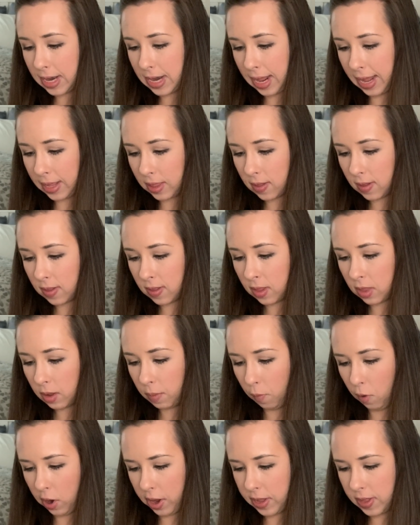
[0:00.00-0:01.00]
dances in the
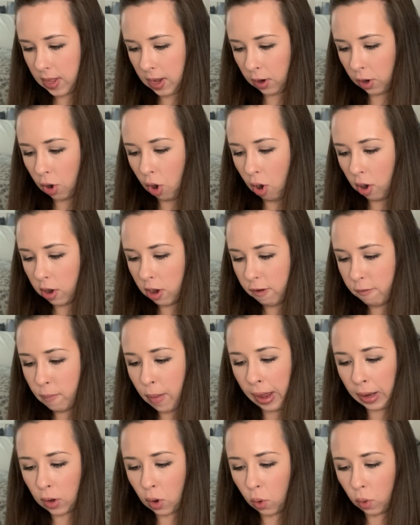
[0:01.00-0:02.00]
breeze in a garden of
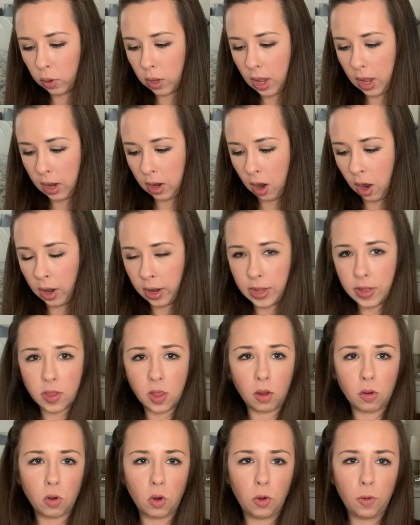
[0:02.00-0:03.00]
magnolia and
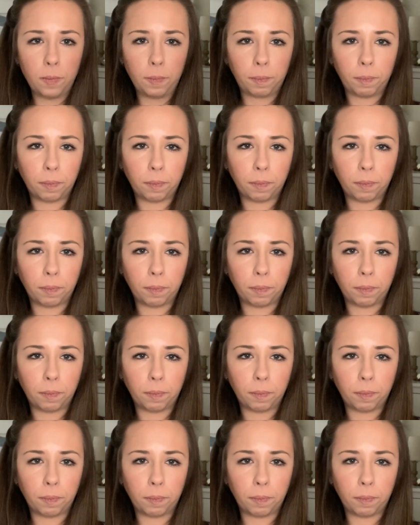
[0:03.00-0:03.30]
honeysuckle.